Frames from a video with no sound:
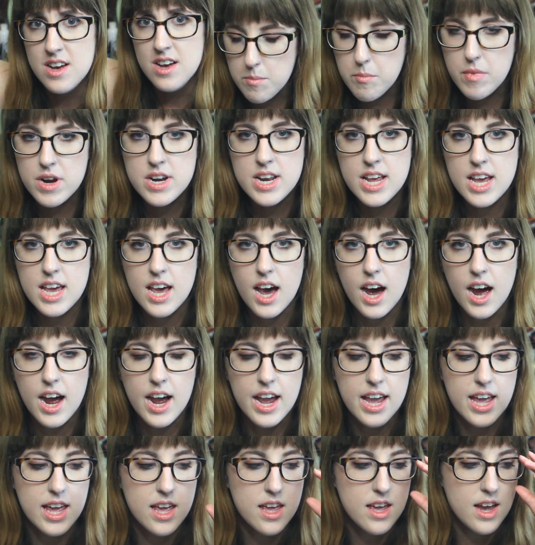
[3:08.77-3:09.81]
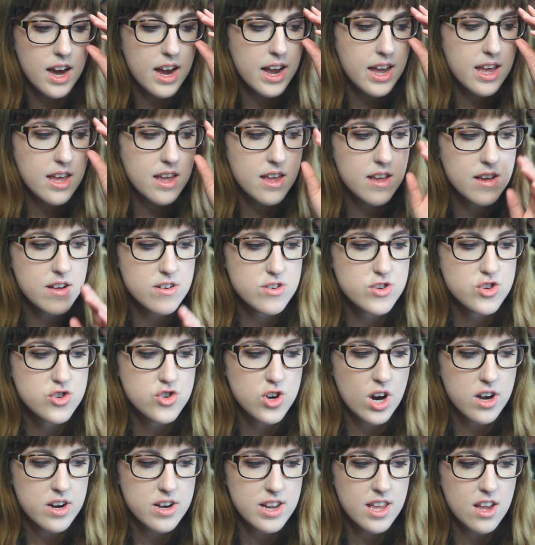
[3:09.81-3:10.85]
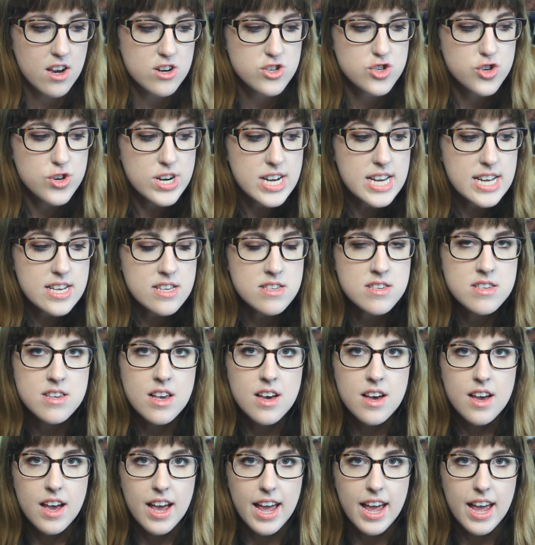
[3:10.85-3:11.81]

Monday I, I shot Neon Trees